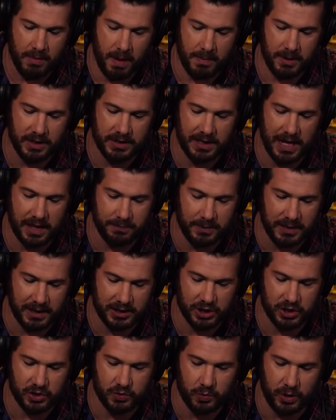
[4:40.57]
Remember, the death
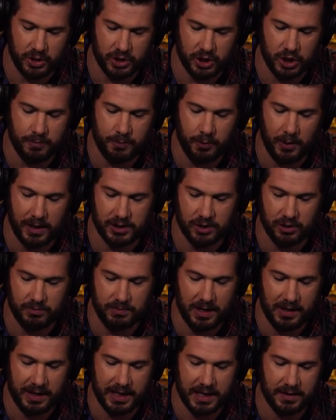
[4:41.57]
predictions were 2.2
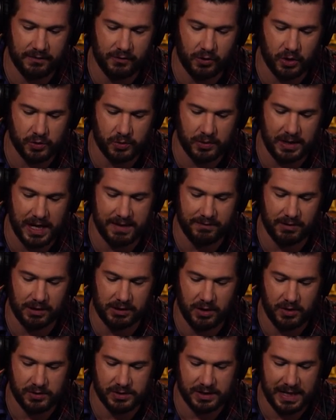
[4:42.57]
million. Of course, yeah. we're not even
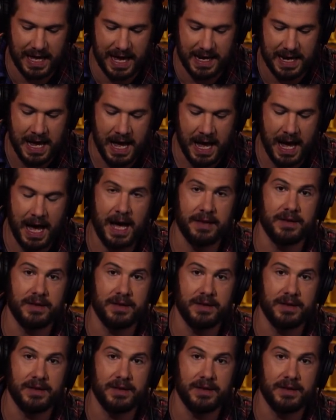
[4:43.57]
close to that. Uh, yeah.